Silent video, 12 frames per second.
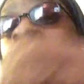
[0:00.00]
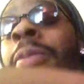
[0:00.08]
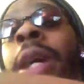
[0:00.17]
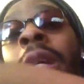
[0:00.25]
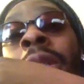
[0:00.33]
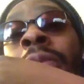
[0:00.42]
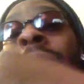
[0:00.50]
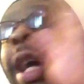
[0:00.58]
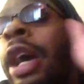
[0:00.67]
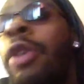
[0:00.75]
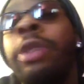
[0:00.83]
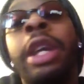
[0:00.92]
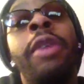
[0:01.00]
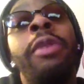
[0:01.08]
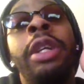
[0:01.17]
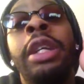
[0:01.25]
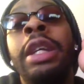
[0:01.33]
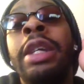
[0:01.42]
about it. I don't care what
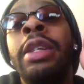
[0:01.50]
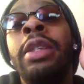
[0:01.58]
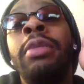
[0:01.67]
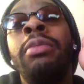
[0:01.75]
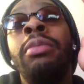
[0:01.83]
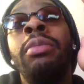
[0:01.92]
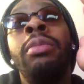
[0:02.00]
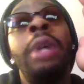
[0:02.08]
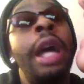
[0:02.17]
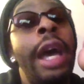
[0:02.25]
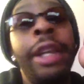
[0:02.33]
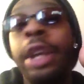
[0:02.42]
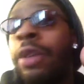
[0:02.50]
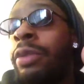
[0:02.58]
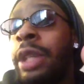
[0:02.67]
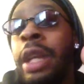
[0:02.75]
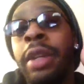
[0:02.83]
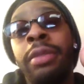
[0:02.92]
it is. I don't
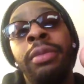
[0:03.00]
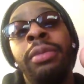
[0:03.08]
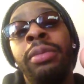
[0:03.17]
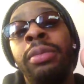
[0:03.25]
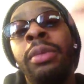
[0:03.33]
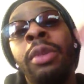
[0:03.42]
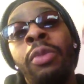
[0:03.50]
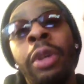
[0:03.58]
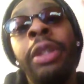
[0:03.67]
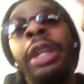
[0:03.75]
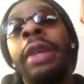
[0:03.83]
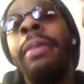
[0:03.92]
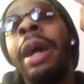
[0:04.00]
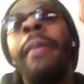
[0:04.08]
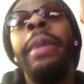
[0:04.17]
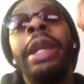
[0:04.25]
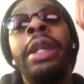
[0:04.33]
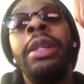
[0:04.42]
care. One thing about
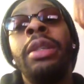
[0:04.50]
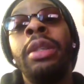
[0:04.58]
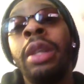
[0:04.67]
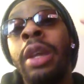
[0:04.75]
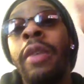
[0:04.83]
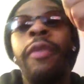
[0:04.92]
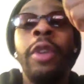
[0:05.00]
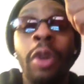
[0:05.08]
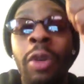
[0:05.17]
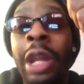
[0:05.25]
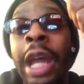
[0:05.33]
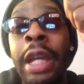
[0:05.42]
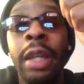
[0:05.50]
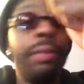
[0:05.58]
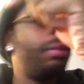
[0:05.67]
me is if you don't like it,